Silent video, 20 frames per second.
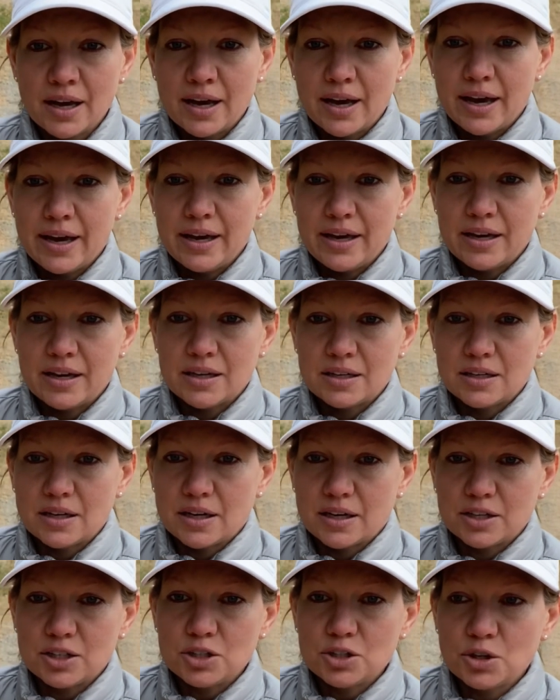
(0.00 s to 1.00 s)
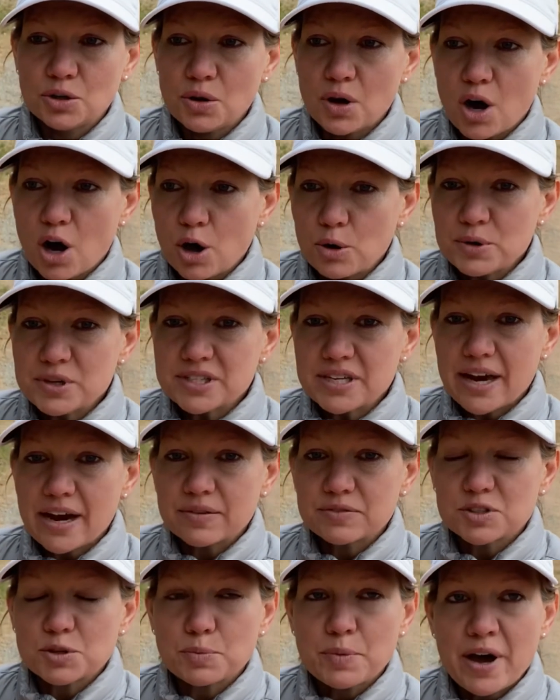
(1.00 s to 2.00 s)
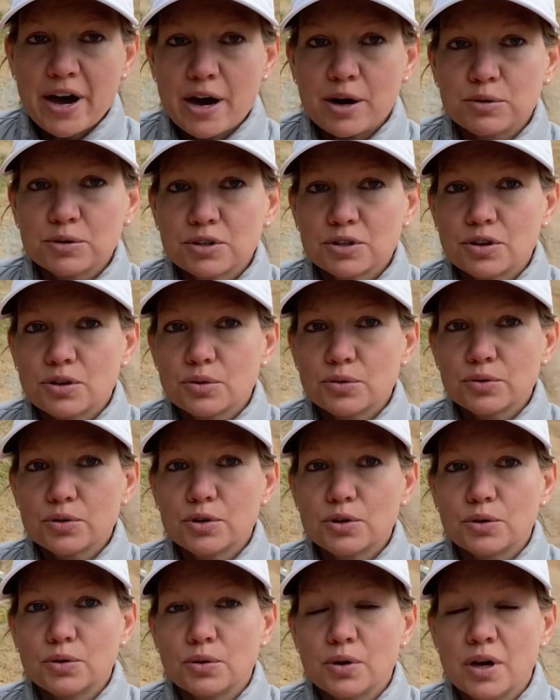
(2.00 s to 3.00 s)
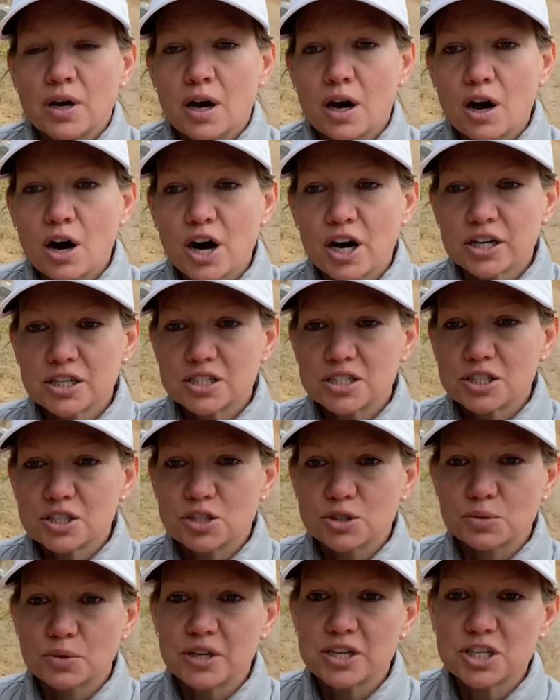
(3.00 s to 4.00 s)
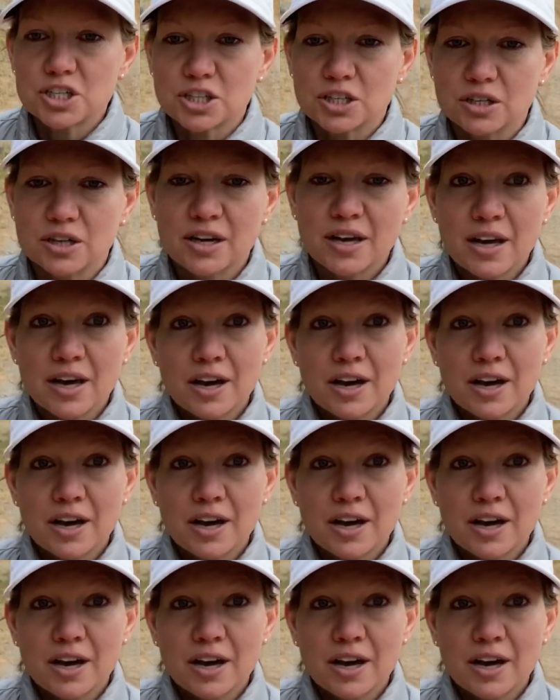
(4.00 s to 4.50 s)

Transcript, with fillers: And uh, you don't always have to power through a hard situation.